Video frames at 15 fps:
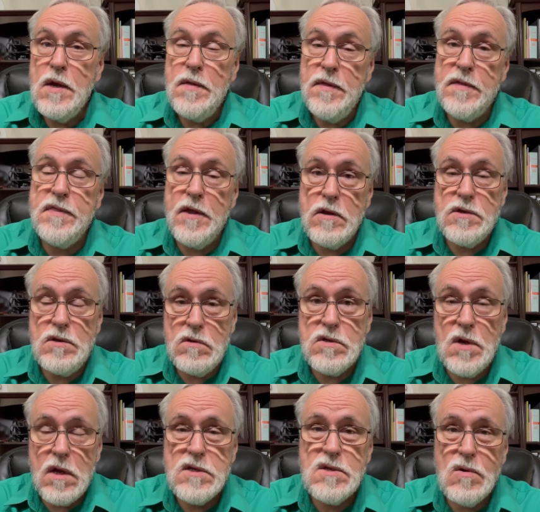that they'll use
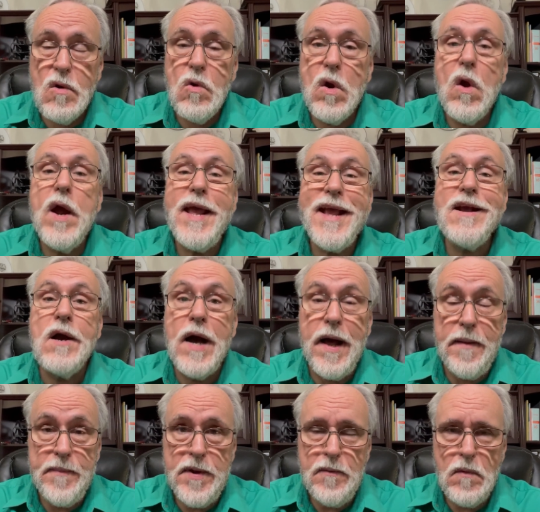also, or a
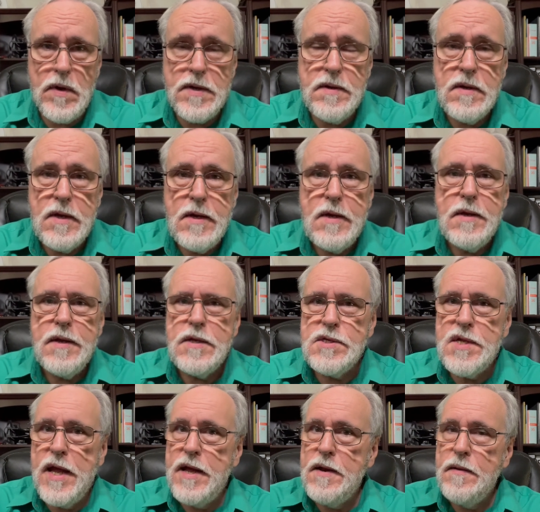common one, is
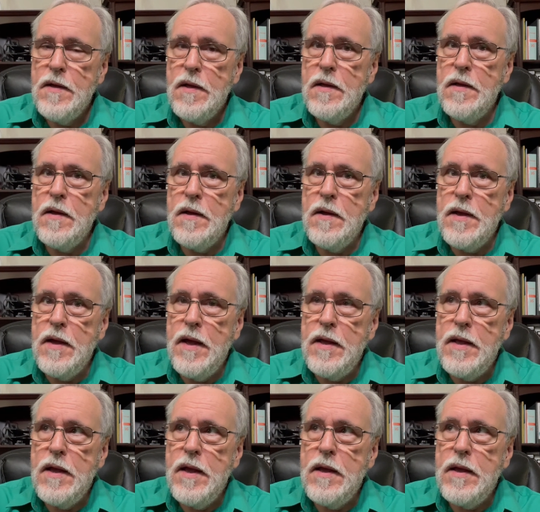that
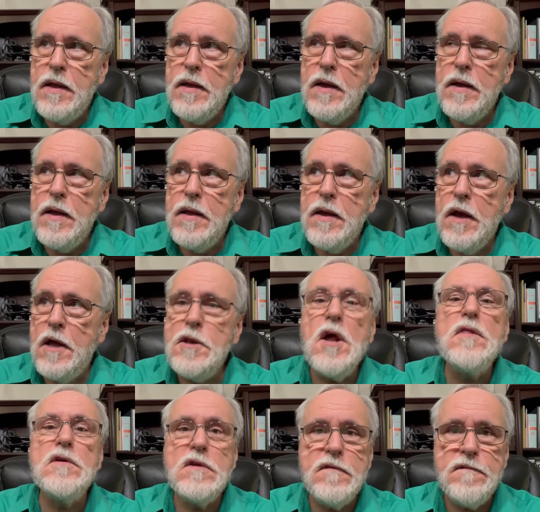
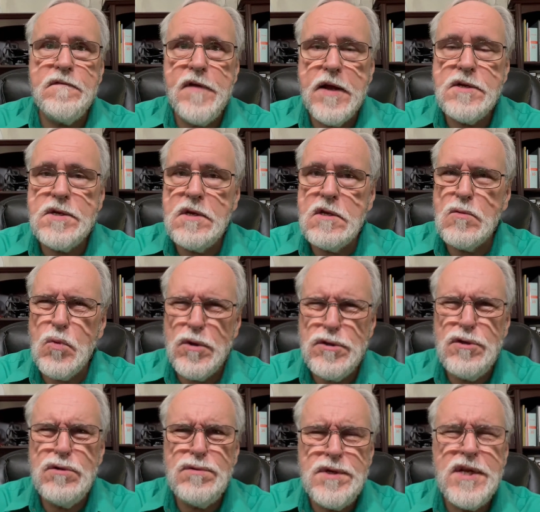another deflection is, well,
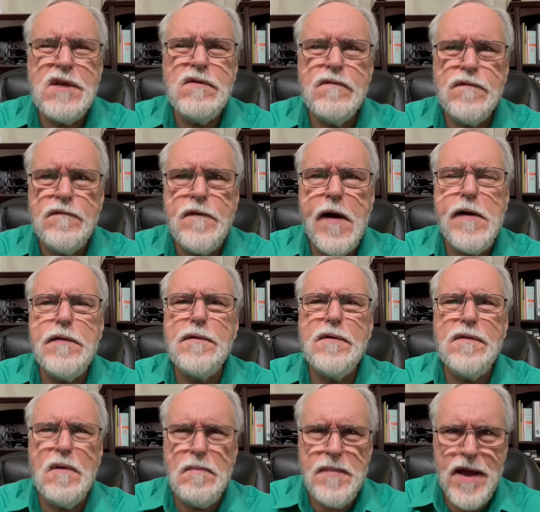you didn't follow
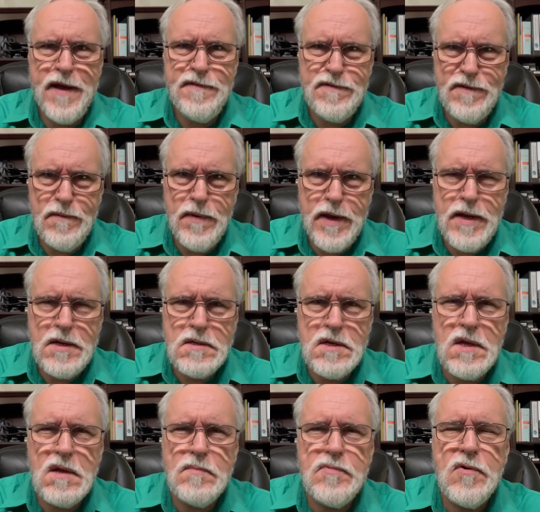the Matthew
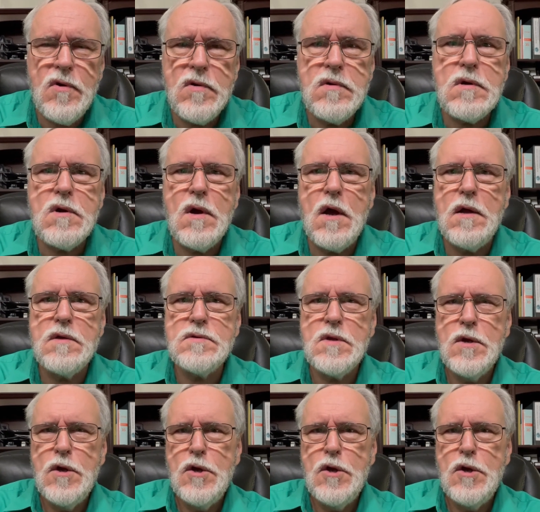18 protocols.